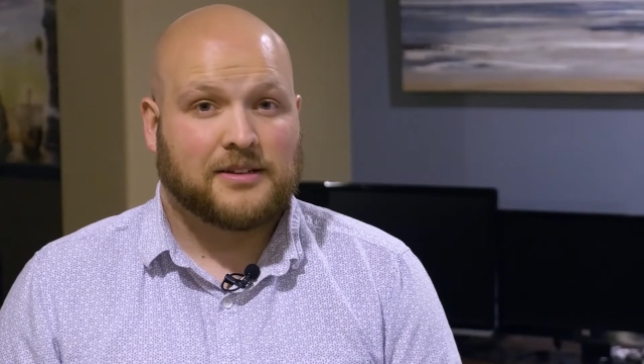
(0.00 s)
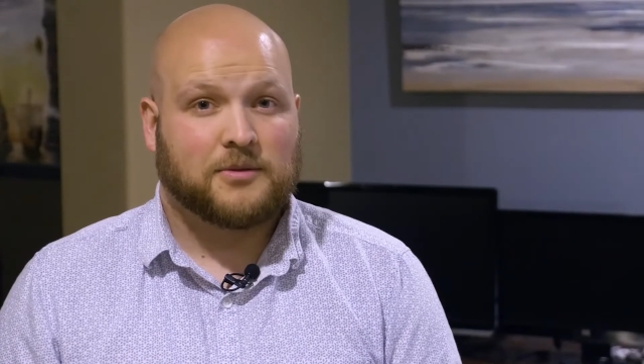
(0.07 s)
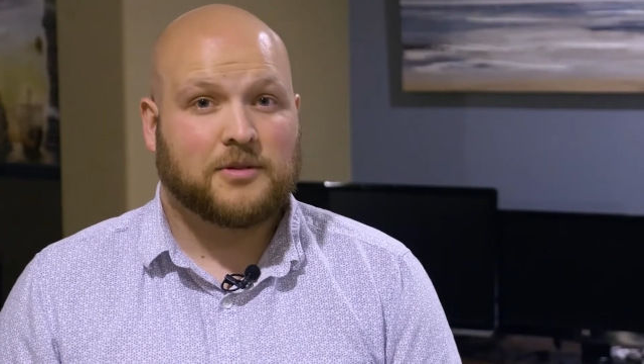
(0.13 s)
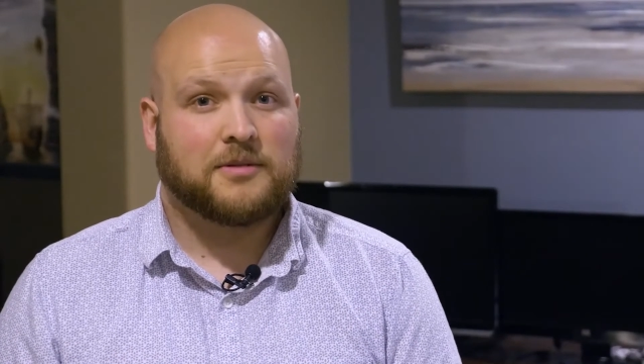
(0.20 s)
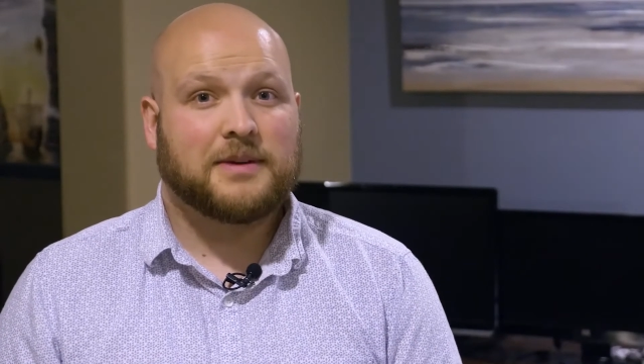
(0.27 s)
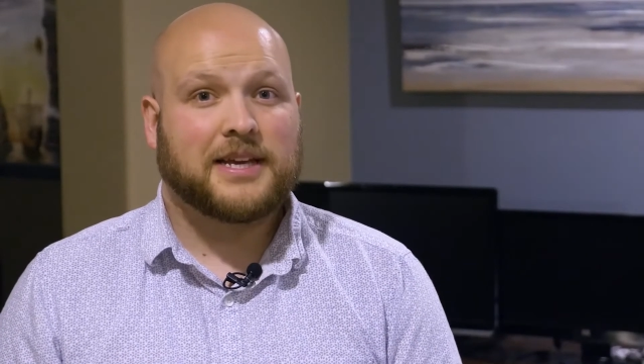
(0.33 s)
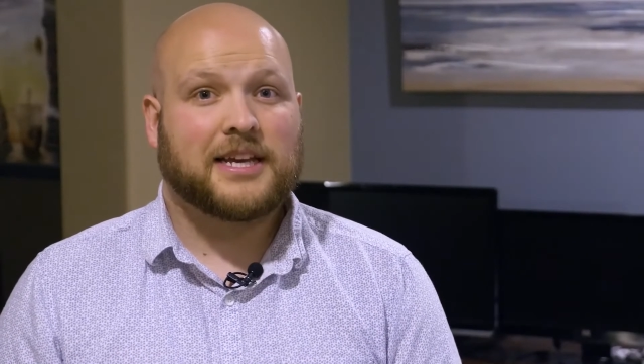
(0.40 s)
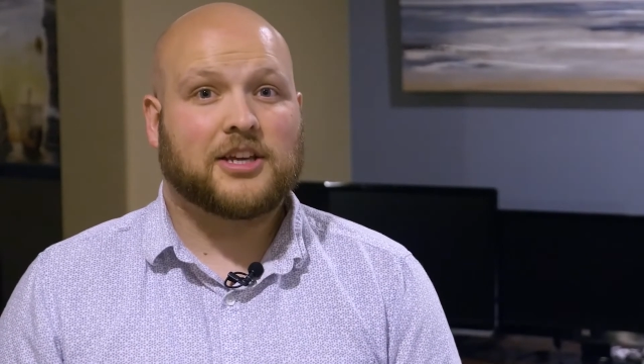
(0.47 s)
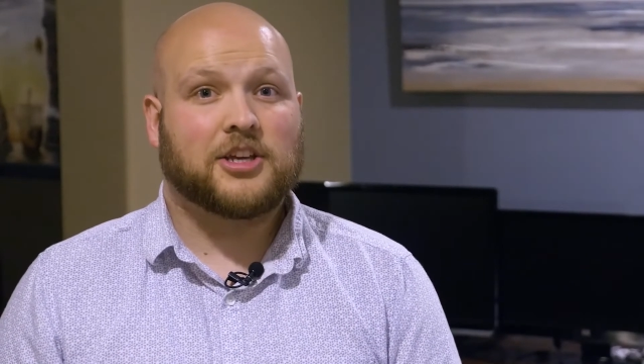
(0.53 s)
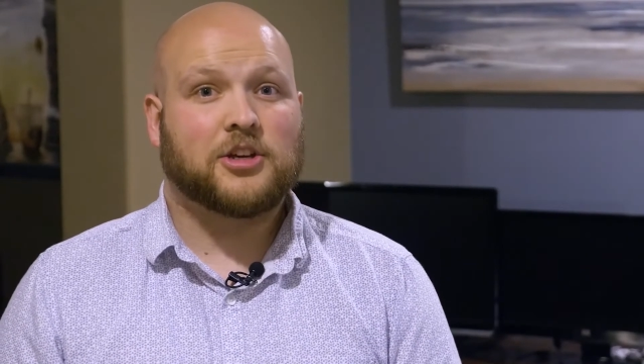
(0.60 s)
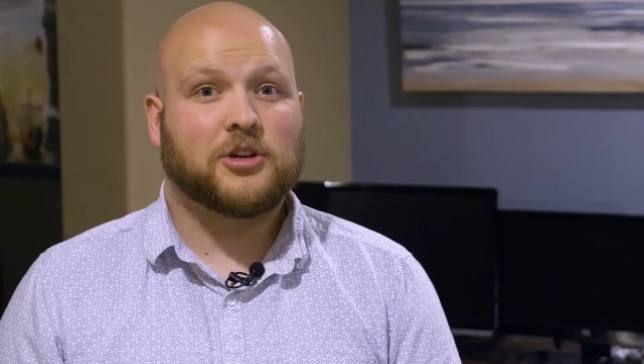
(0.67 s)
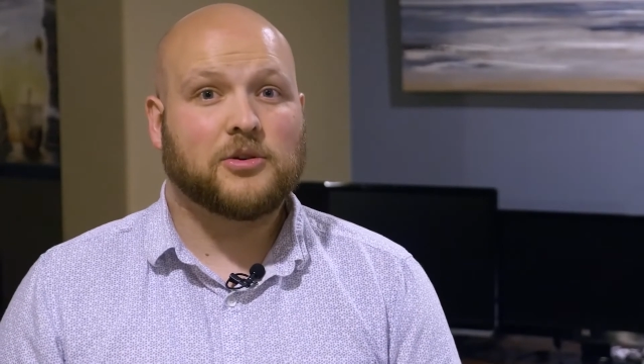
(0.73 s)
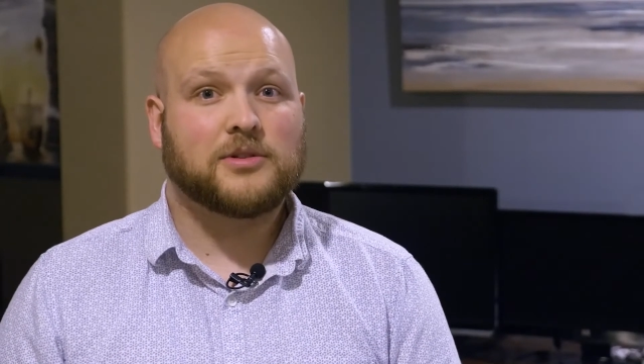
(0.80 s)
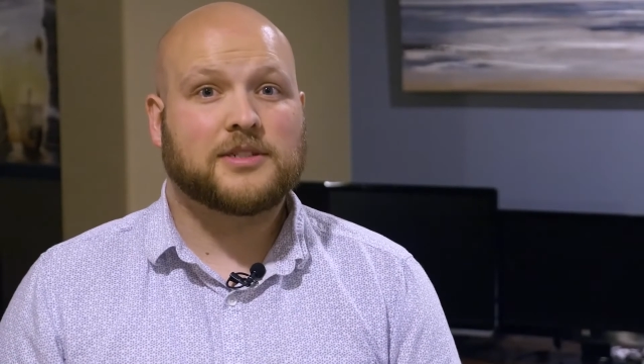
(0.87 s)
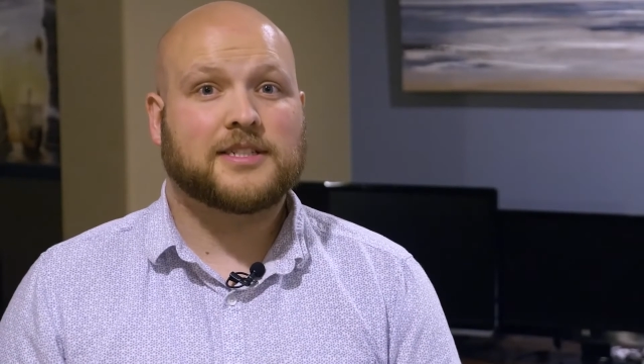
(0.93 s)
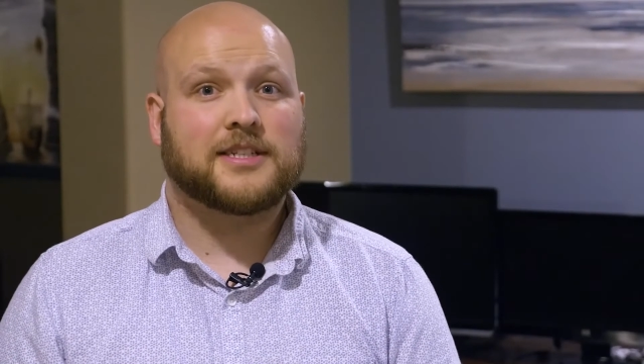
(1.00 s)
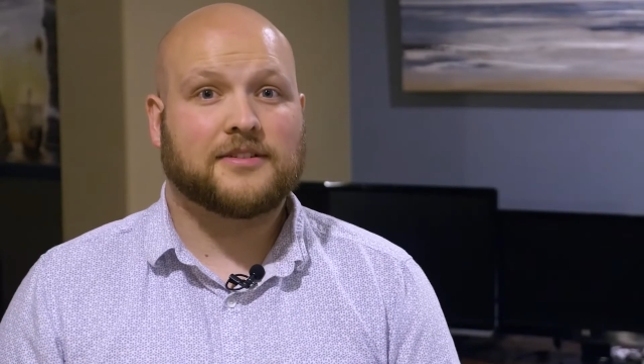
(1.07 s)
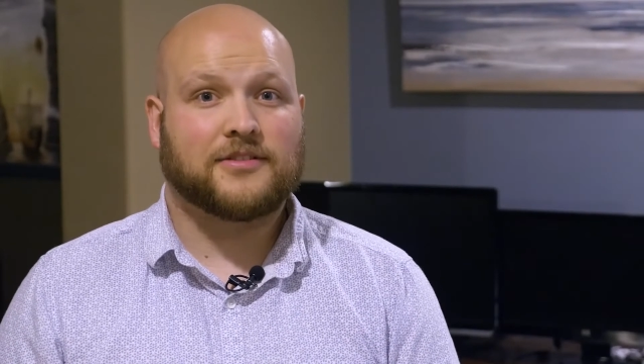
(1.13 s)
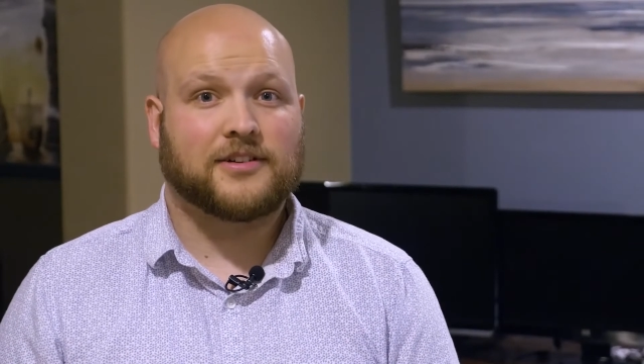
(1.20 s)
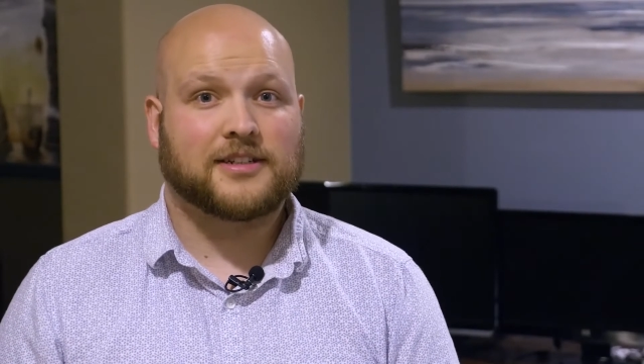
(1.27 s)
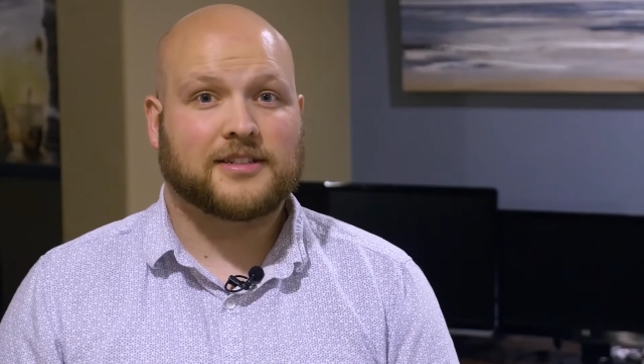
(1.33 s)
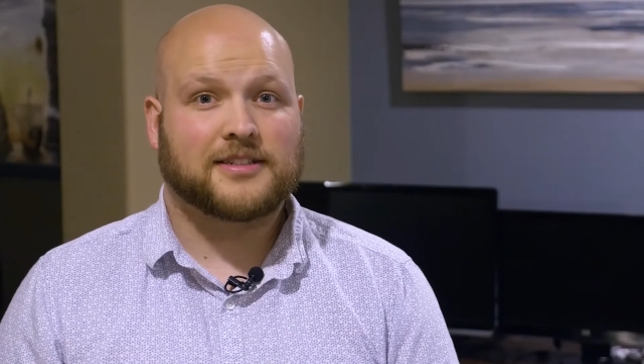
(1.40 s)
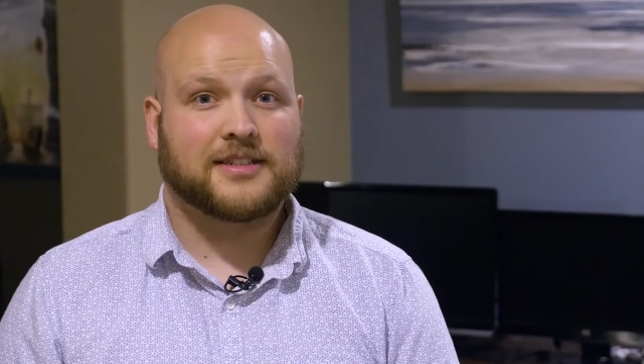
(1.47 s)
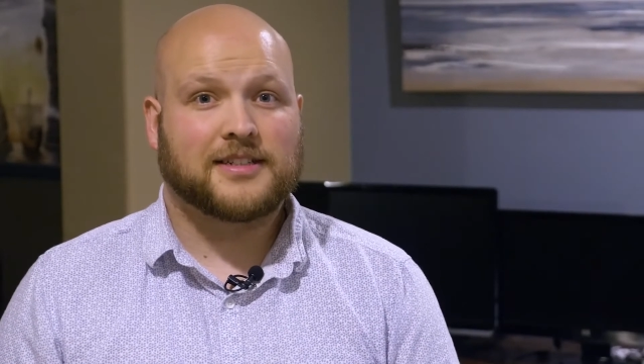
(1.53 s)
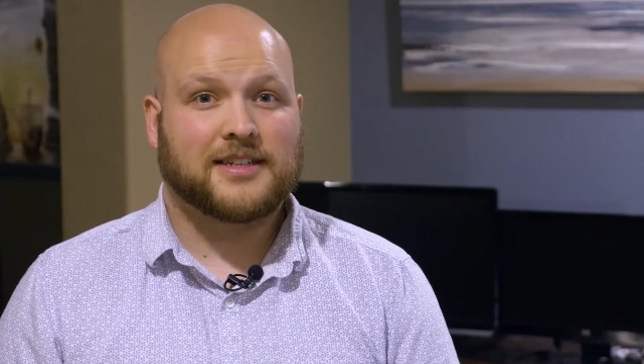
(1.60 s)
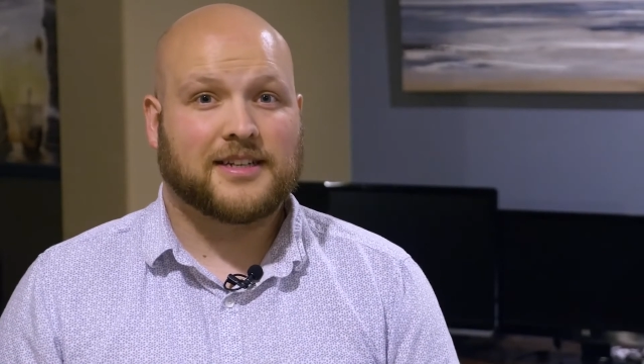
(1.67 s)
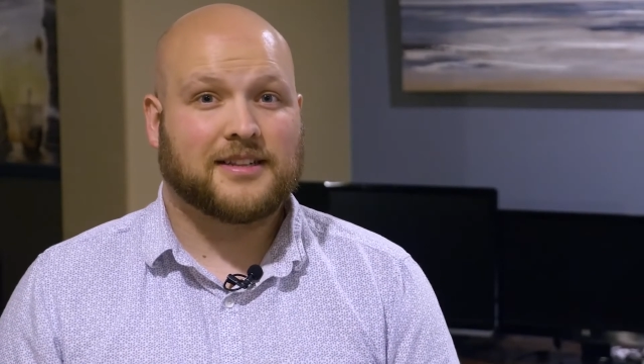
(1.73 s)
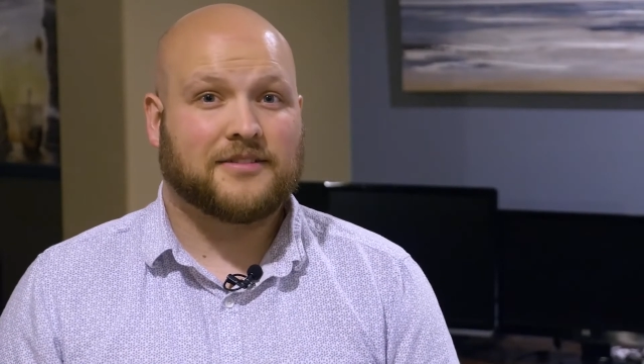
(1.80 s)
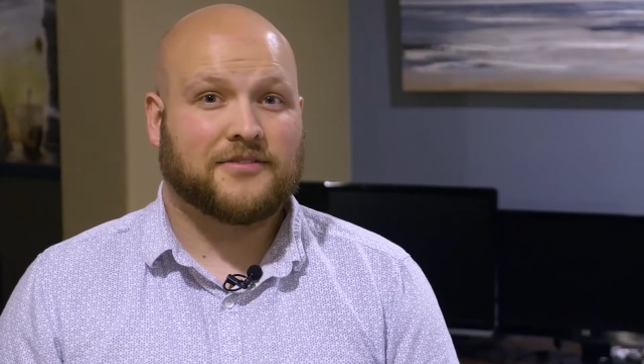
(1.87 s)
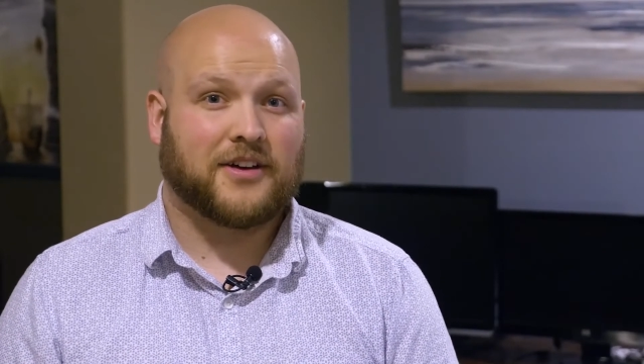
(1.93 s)
will make a huge difference
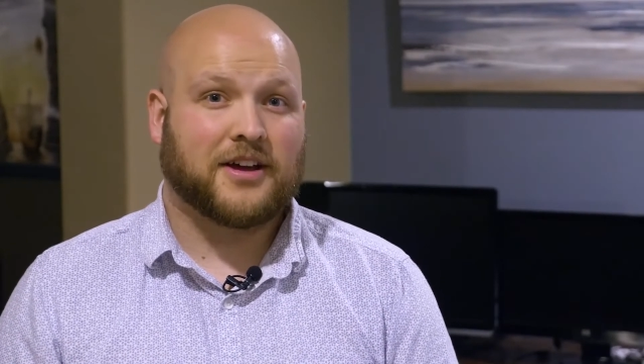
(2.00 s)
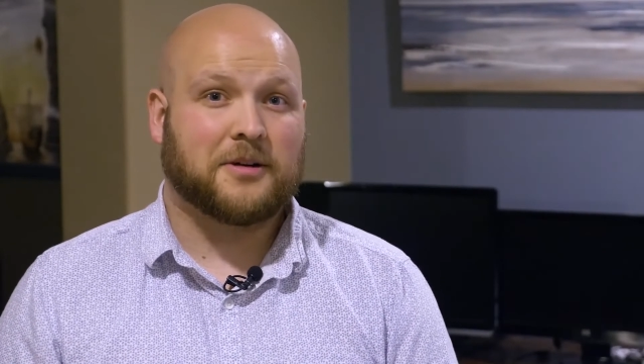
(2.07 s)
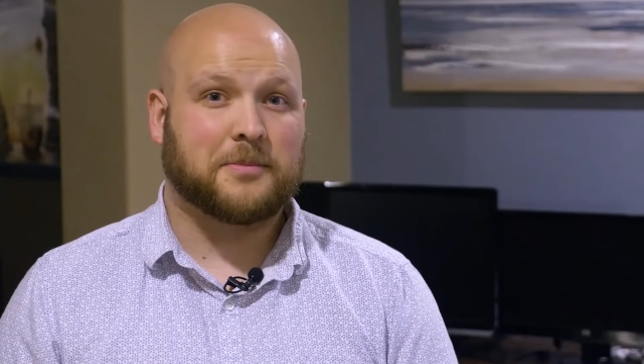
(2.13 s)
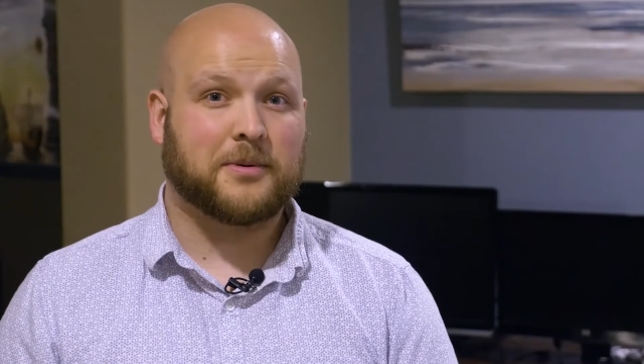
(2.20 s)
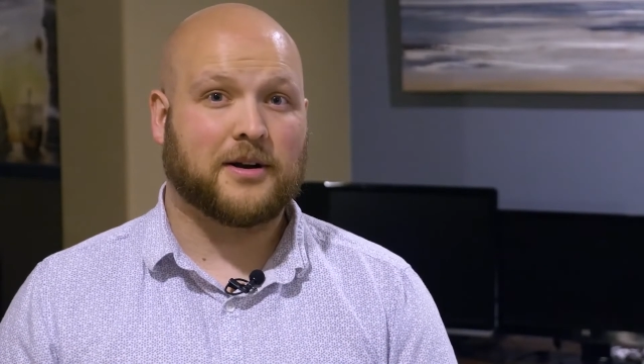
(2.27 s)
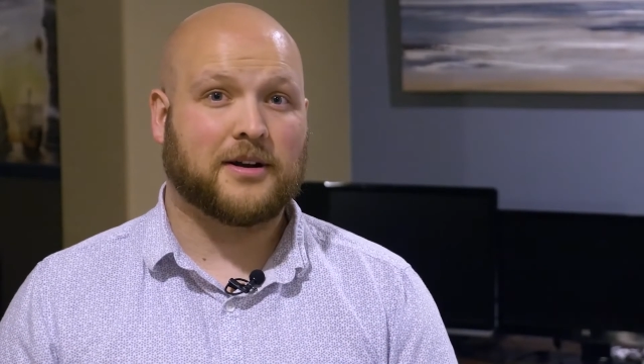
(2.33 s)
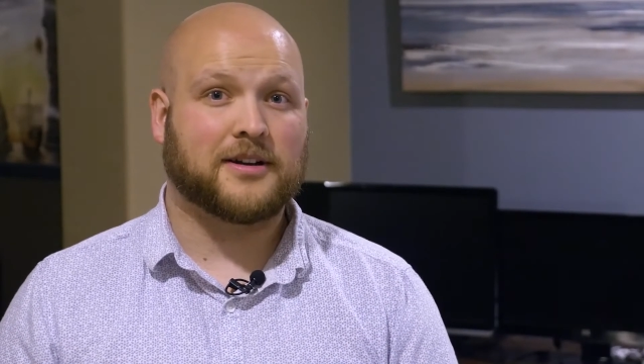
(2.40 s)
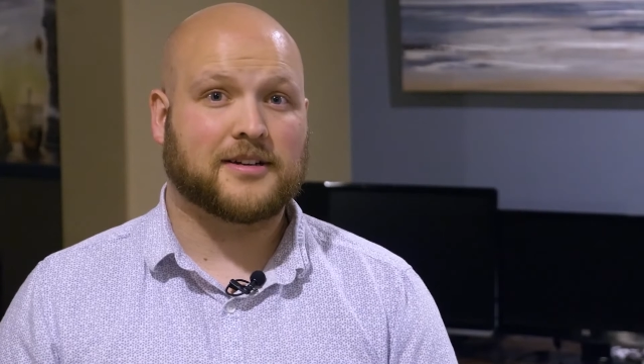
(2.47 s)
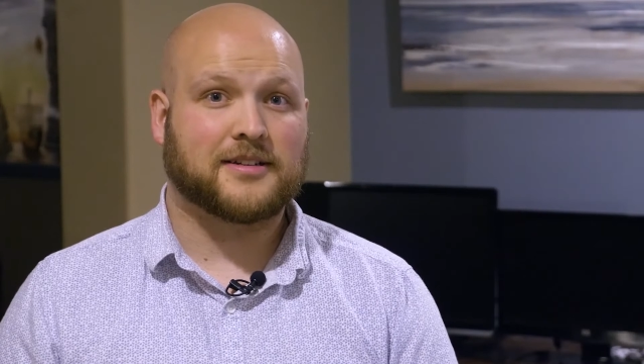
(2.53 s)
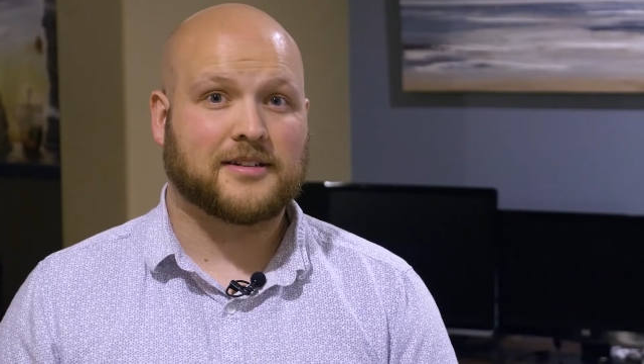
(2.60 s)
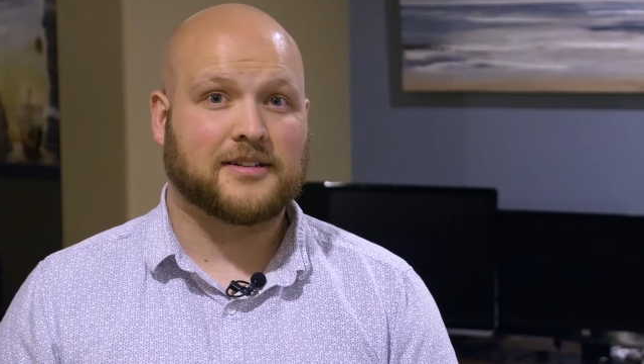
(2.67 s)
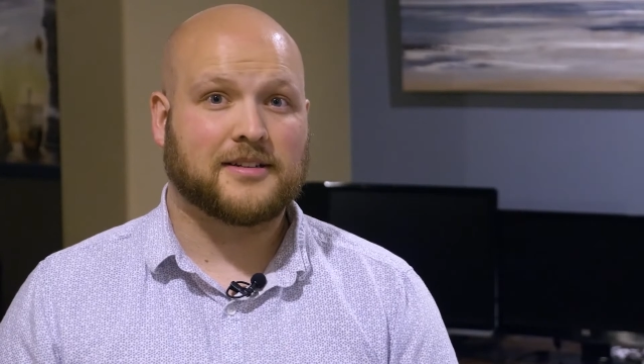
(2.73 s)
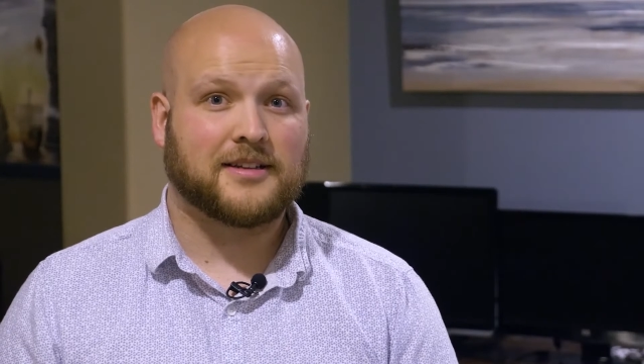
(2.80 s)
in the final product.